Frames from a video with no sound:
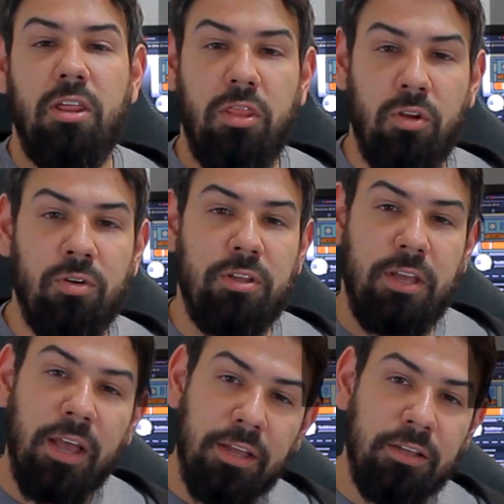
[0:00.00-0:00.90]

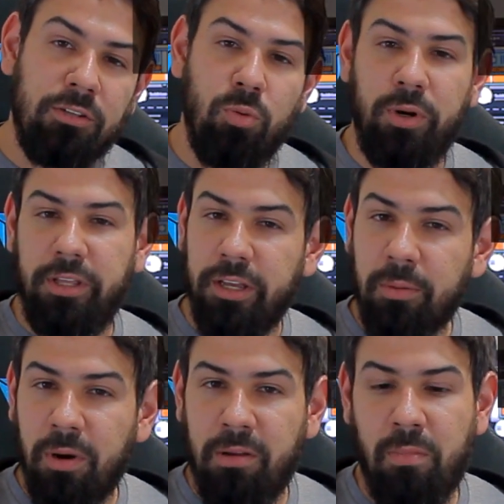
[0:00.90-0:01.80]
3080
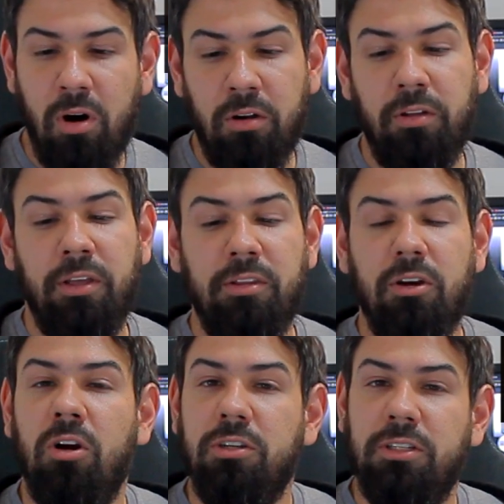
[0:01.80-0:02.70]
20GB model and the
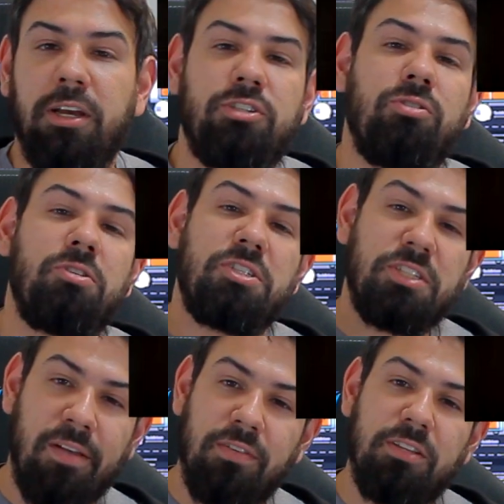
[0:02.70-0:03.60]
RTX
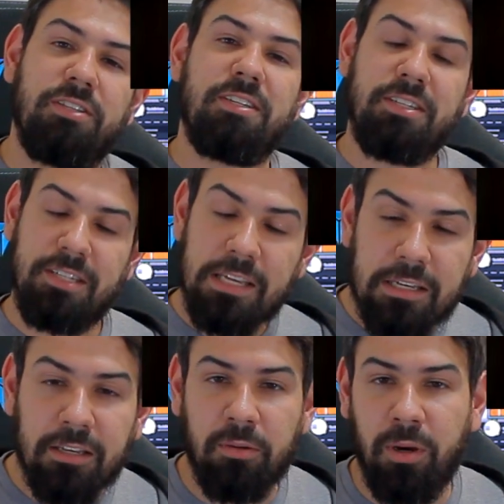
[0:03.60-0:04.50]
3070
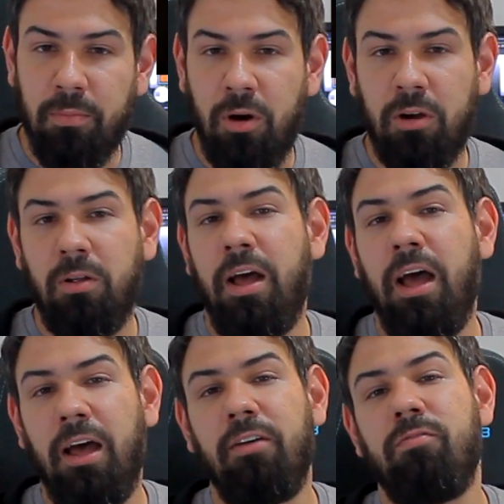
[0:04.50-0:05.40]
16GB model
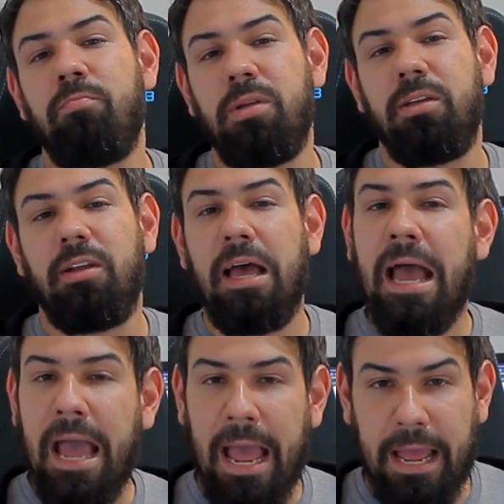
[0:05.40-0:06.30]
have been
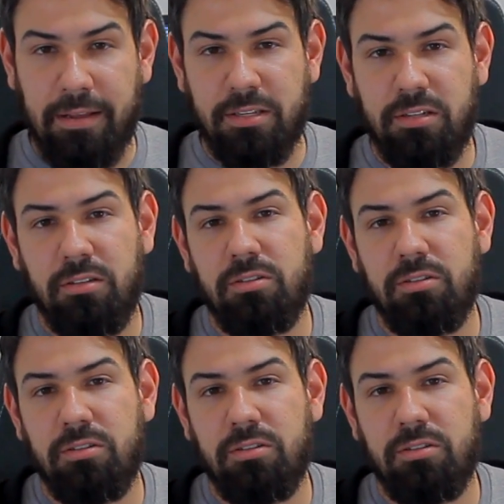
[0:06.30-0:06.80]
axed.